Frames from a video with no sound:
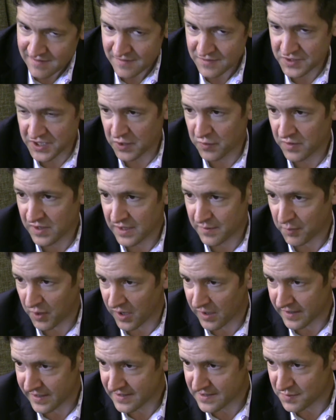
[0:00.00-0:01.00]
generally
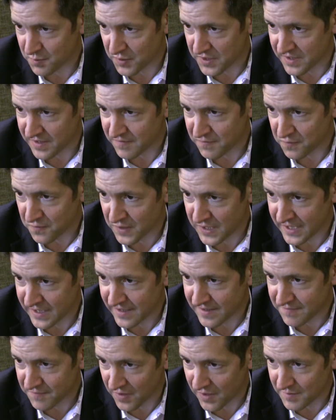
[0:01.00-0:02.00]
parking's pretty free
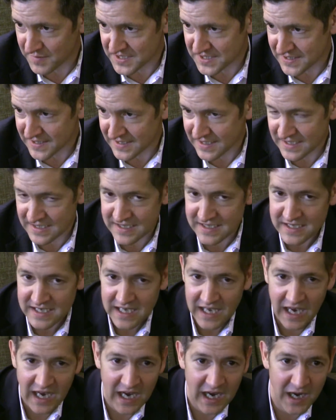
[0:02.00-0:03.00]
at pharmacies,
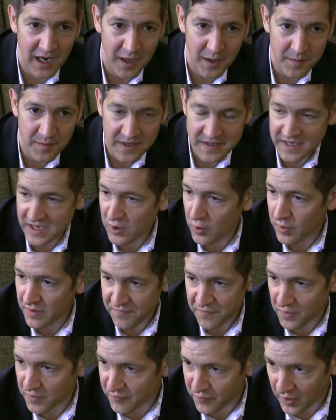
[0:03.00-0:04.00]
um, and they go in
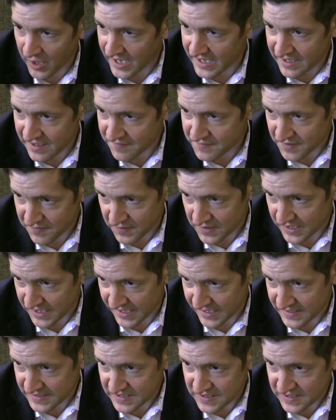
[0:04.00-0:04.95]
for a variety of different.